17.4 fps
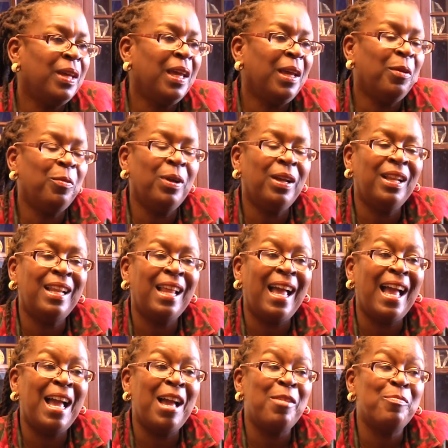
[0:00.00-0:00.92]
Okay,
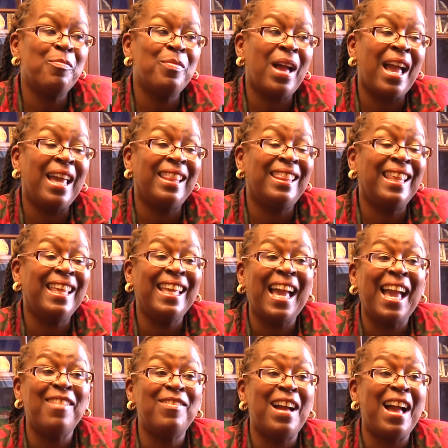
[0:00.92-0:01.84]
well, I
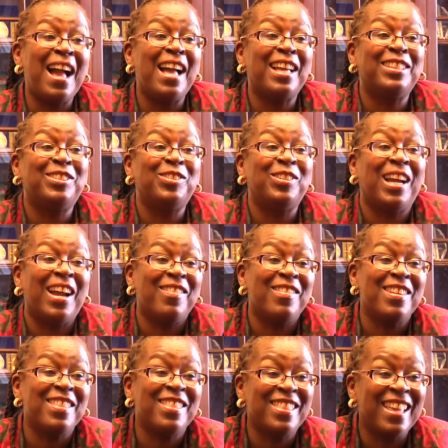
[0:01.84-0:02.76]
think I've asked you
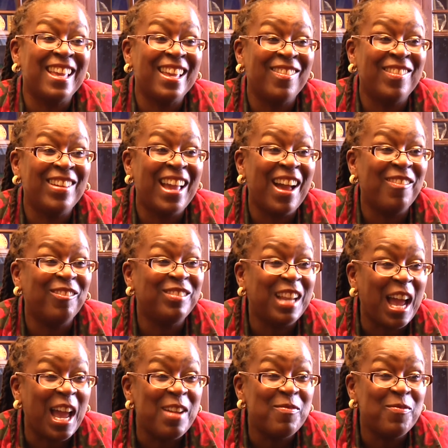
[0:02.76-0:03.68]
everything we
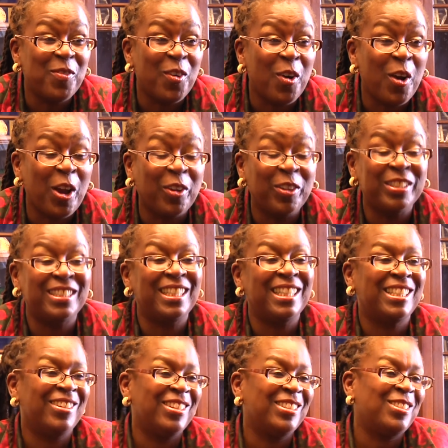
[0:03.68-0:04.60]
have time for. I
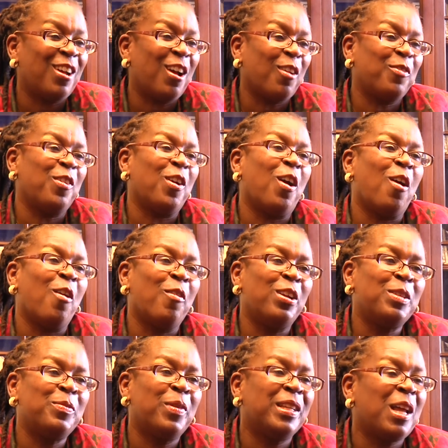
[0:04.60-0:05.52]
could sit here and talk for
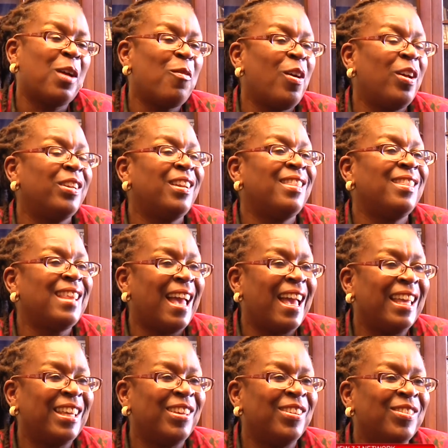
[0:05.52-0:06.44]
hours, but I want to
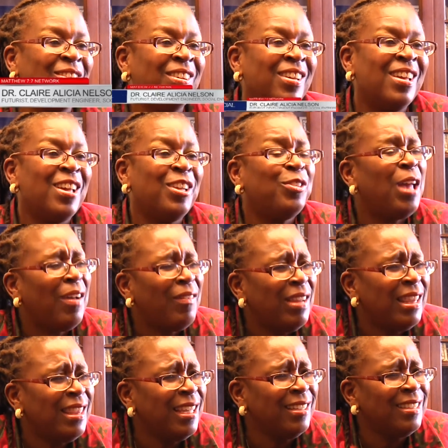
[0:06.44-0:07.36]
thank you. Do
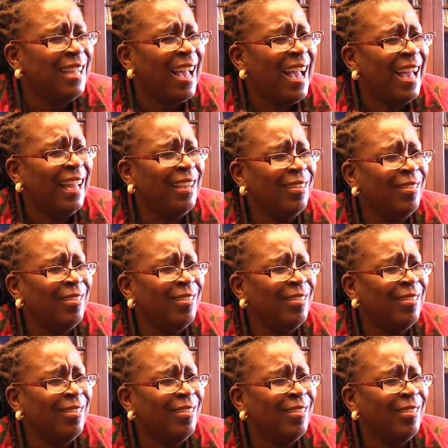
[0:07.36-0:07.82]
you have anything to